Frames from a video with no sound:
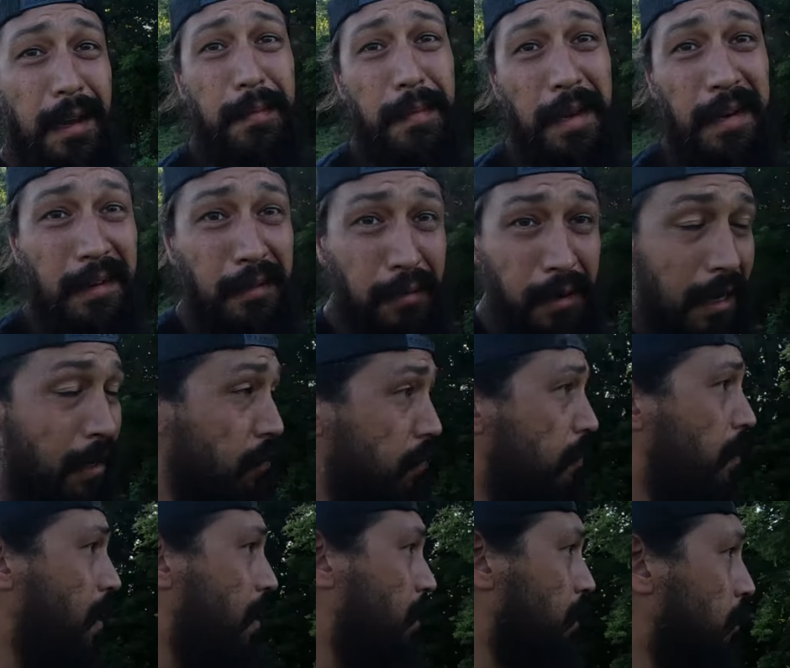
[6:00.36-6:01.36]
I'm not going out and
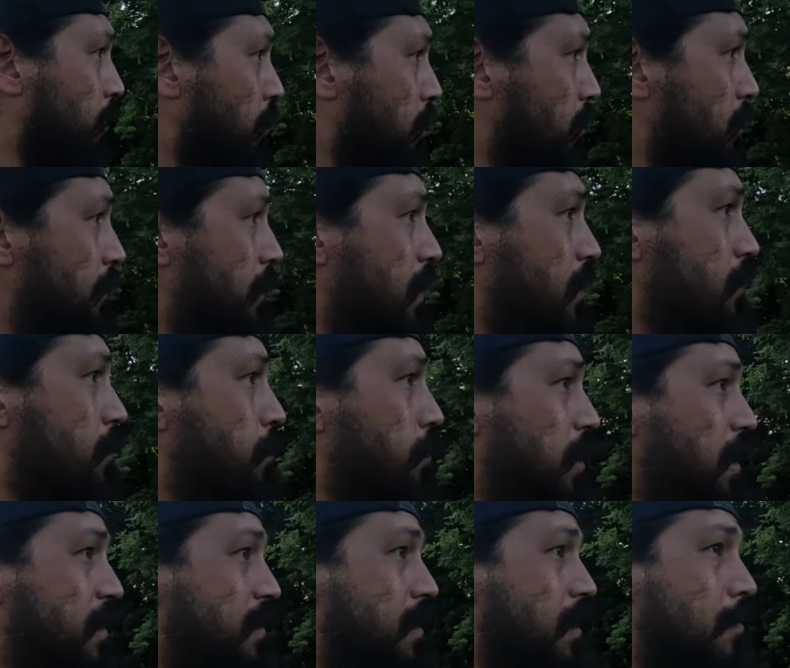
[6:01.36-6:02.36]
buying a bunch of extra
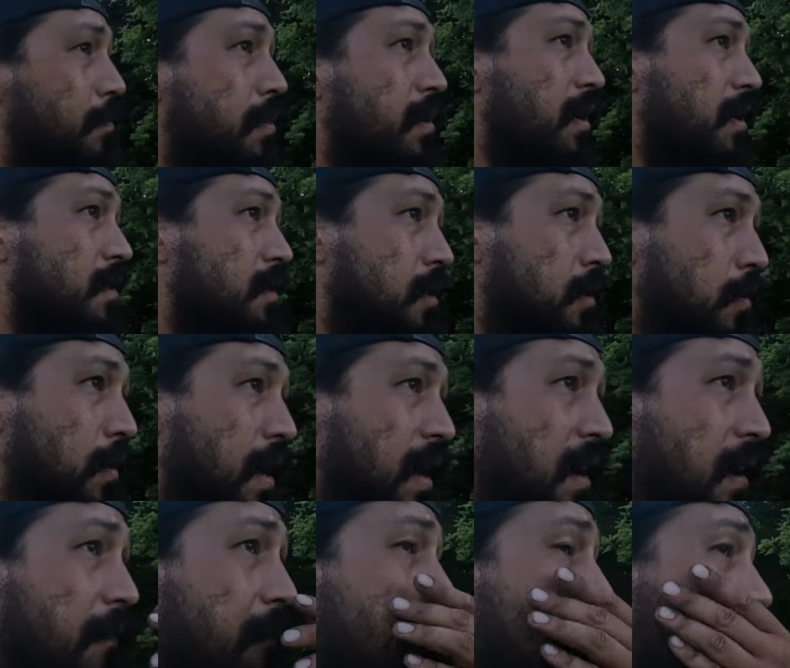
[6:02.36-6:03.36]
plastic, but I do
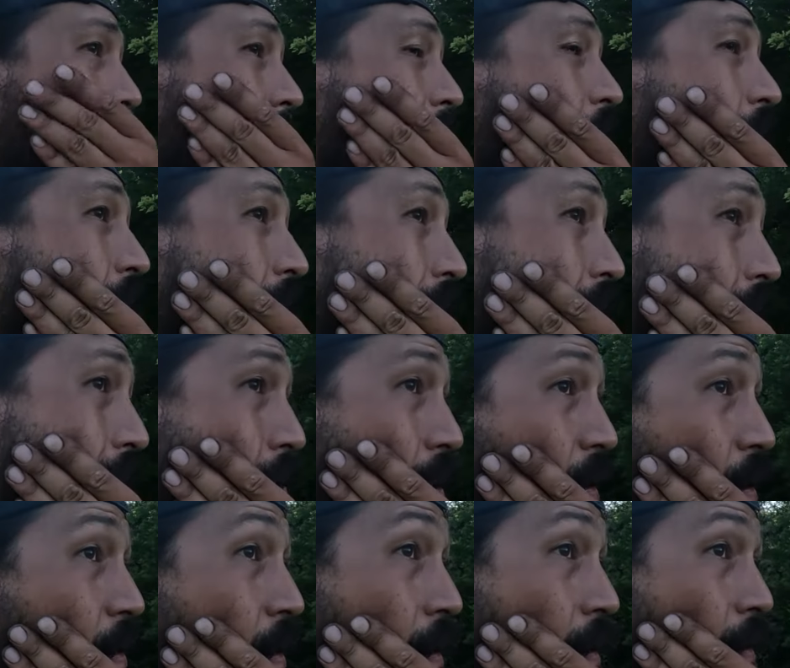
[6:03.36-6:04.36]
have
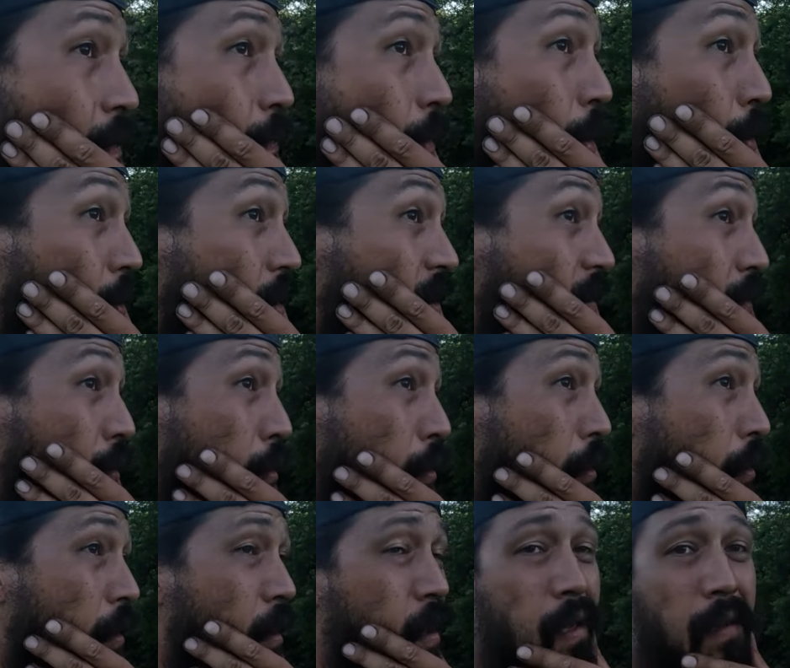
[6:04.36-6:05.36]
most of a
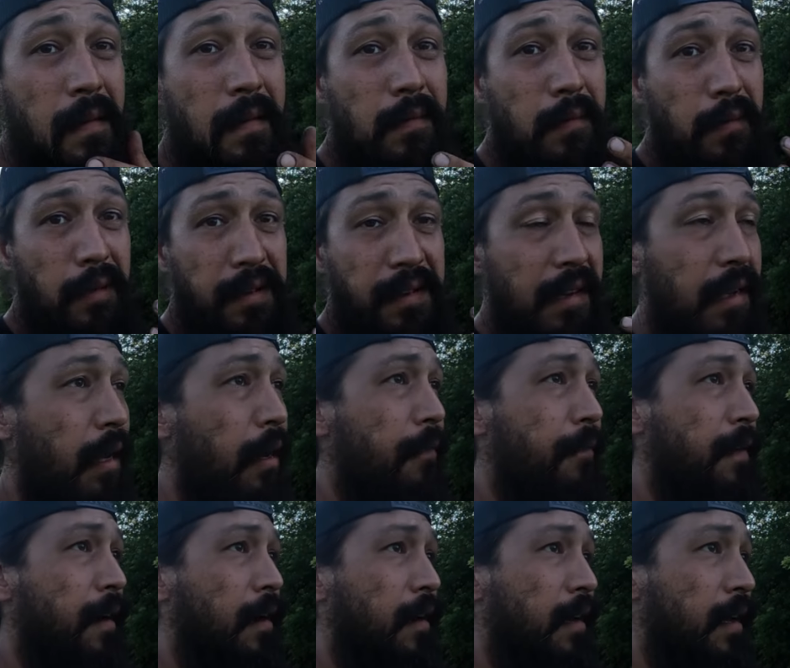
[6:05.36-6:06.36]
roll. We'll see how
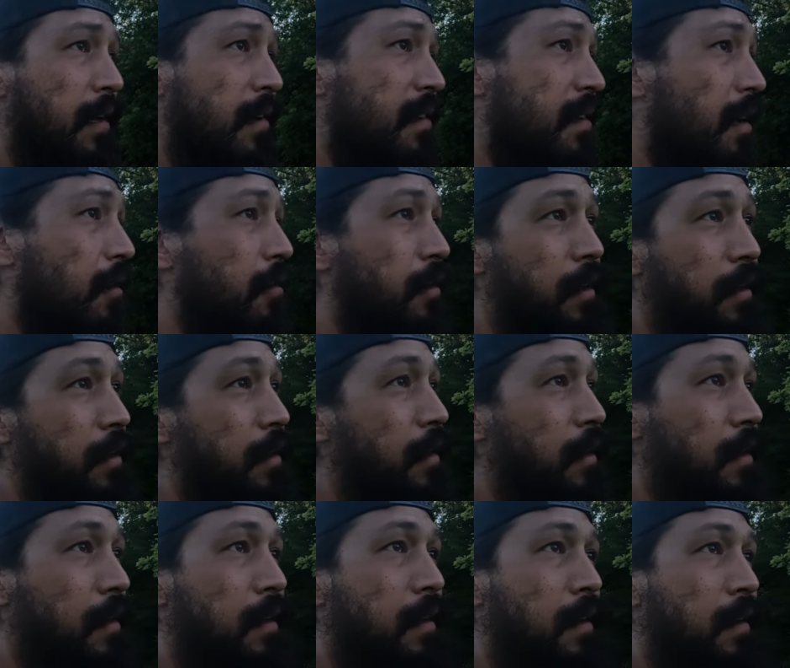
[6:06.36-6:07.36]
far it gets down the hill.